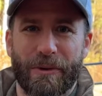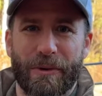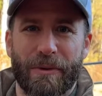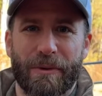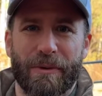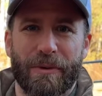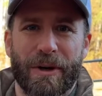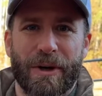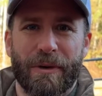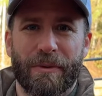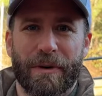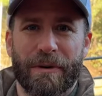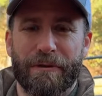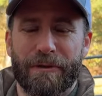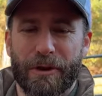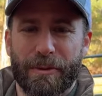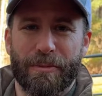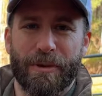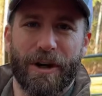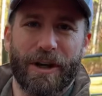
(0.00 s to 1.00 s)
or
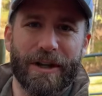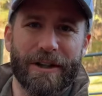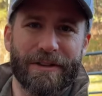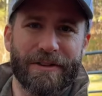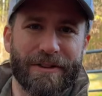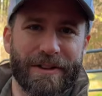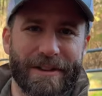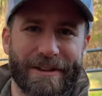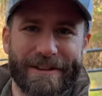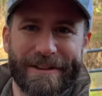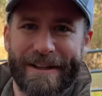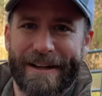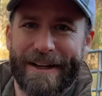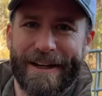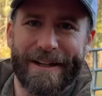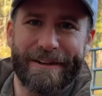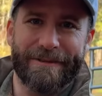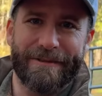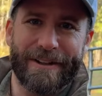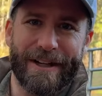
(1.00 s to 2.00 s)
review products that
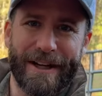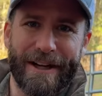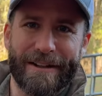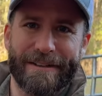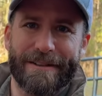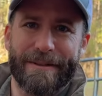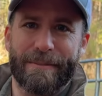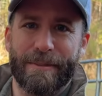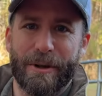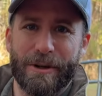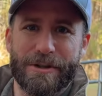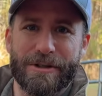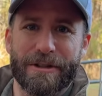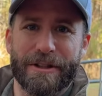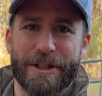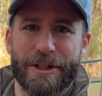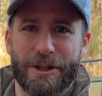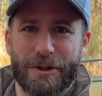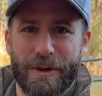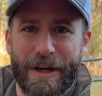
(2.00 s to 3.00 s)
I have not
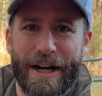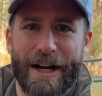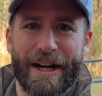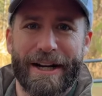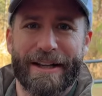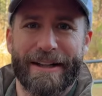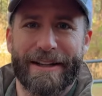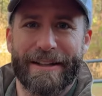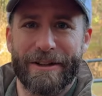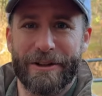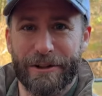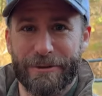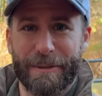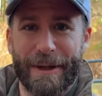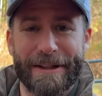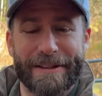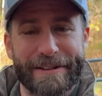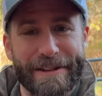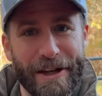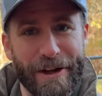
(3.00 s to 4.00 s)
personally tried and used
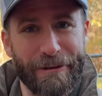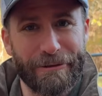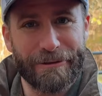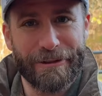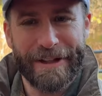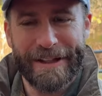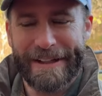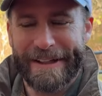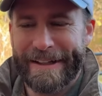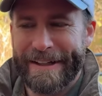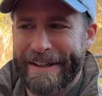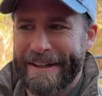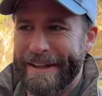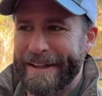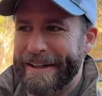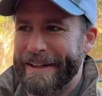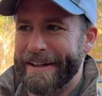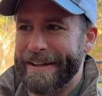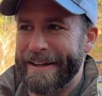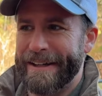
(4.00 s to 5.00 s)
myself,
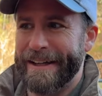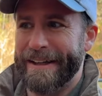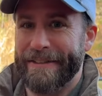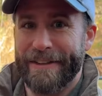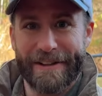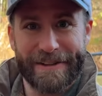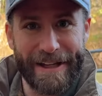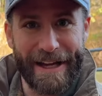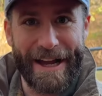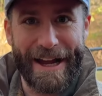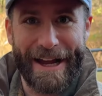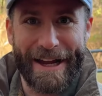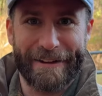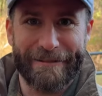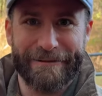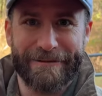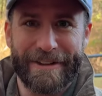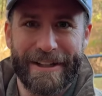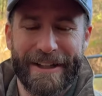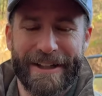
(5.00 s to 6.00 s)
uh, and this I
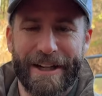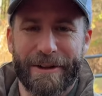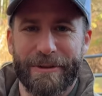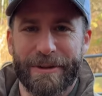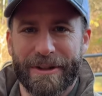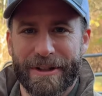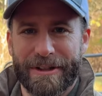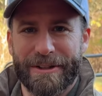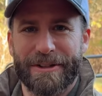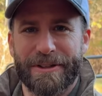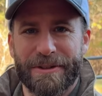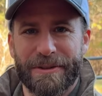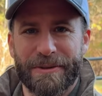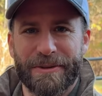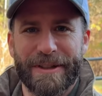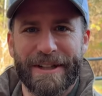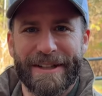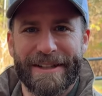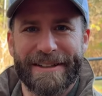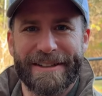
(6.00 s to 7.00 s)
have, and I really
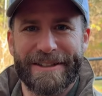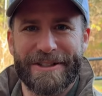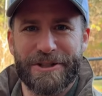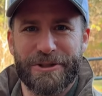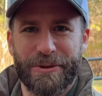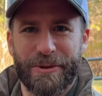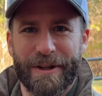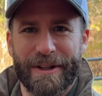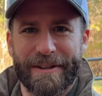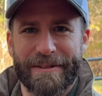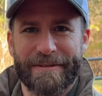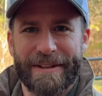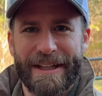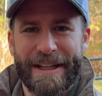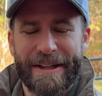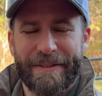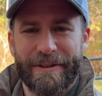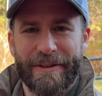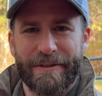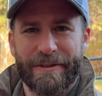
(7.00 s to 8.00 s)
do uh, enjoy it.
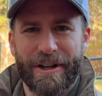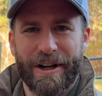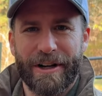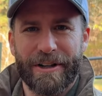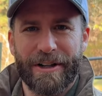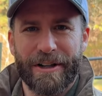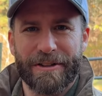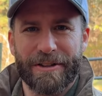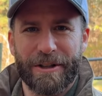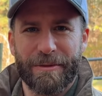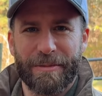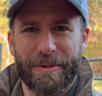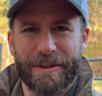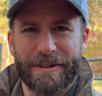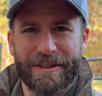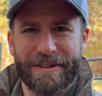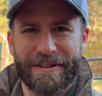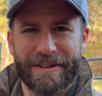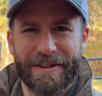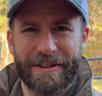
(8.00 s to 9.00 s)
If you've not already done so,
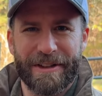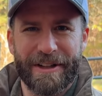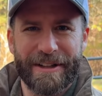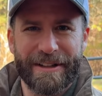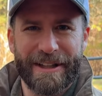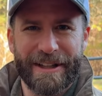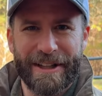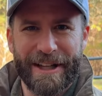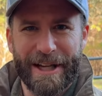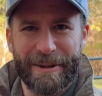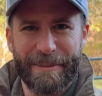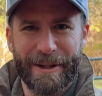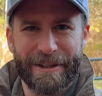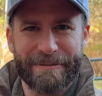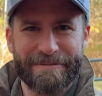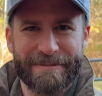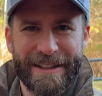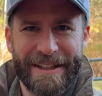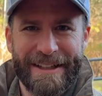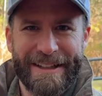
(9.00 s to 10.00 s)
please consider hitting that like
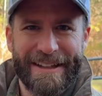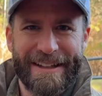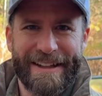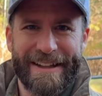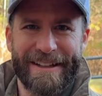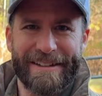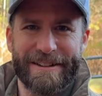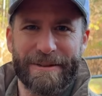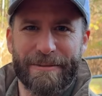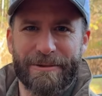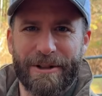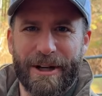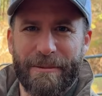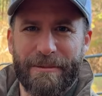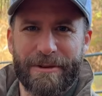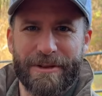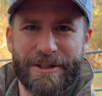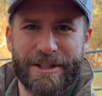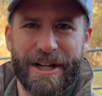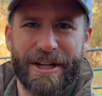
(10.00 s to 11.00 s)
button and
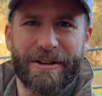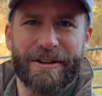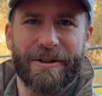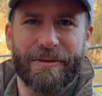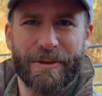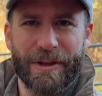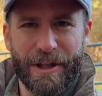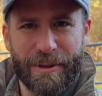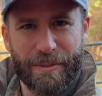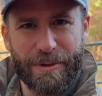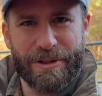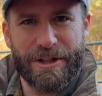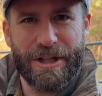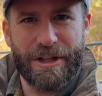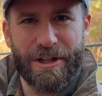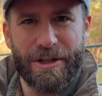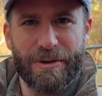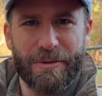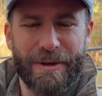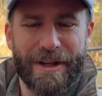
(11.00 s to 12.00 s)
subscribing to the channel. I really
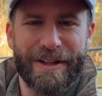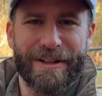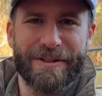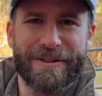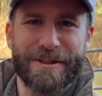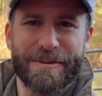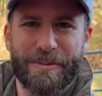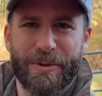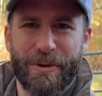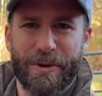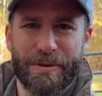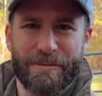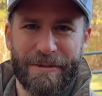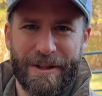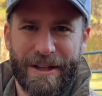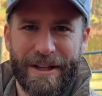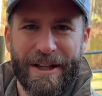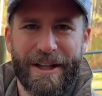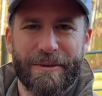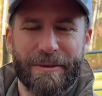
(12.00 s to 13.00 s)
appreciate you and your support,
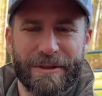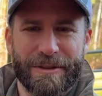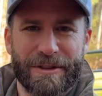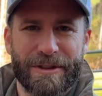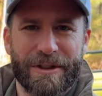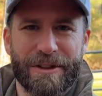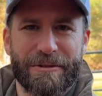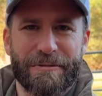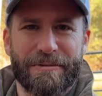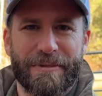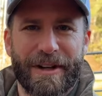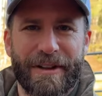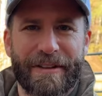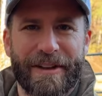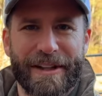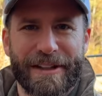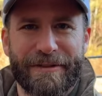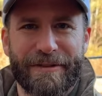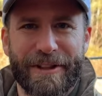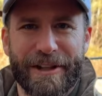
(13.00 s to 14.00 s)
and we'll see you on the
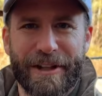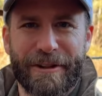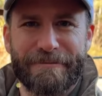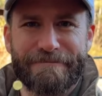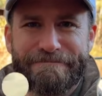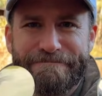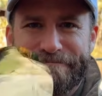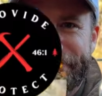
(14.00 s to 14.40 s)
next video.